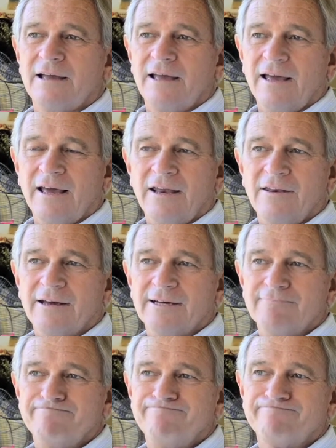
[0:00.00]
And
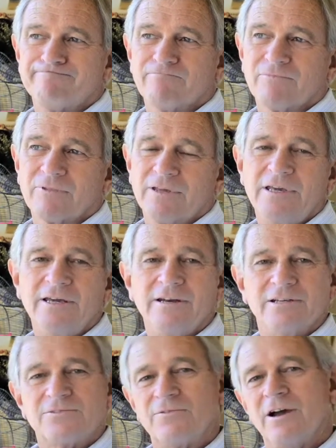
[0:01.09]
he and
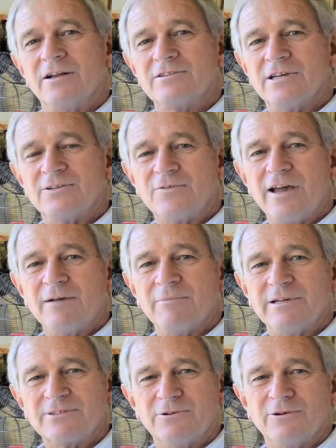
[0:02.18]
his fiance's family
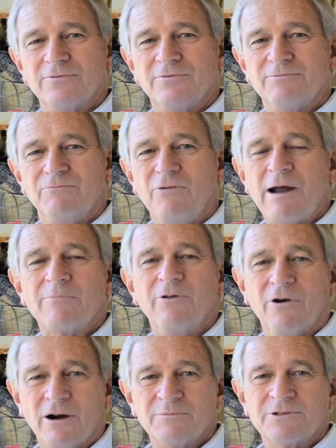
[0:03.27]
sort of wrapped their
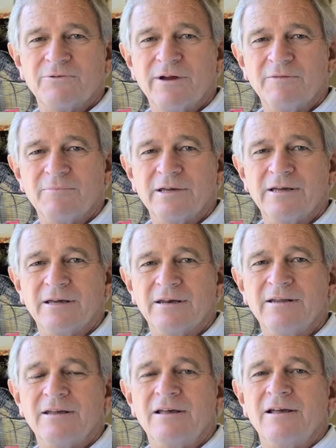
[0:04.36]
arms around me
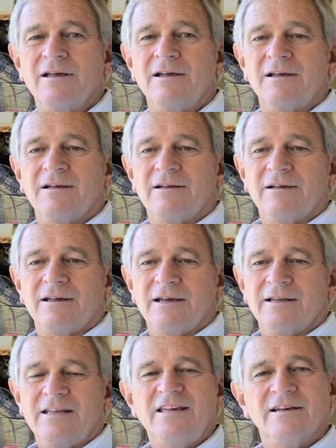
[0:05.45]

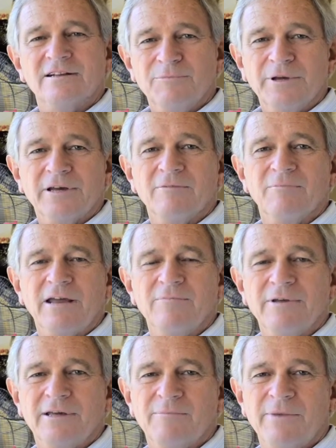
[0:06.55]
and healed me and made
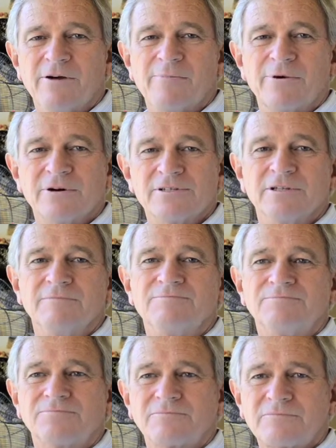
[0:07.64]
me a better person.
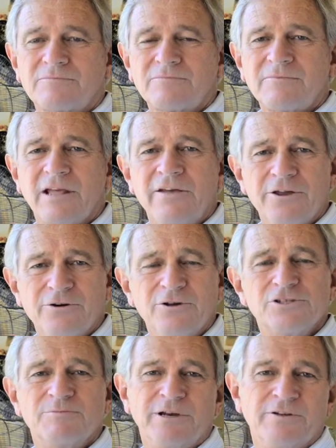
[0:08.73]
They
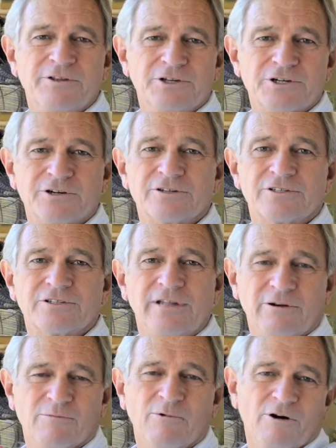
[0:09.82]
introduced me to the church. They
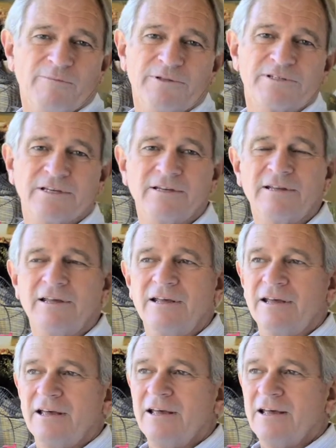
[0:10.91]
were Mormons, and
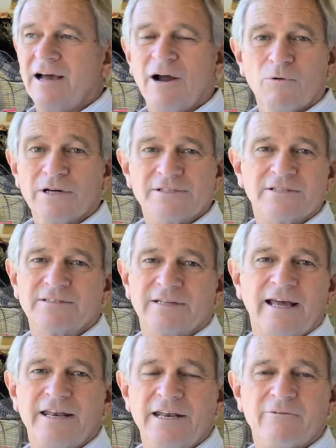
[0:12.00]
I wasn't. I
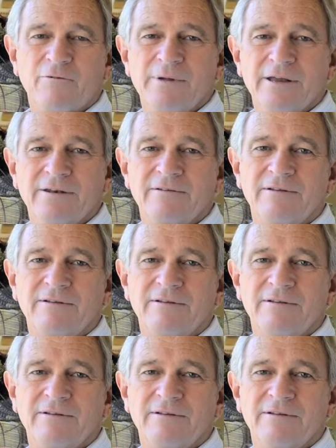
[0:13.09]
had never been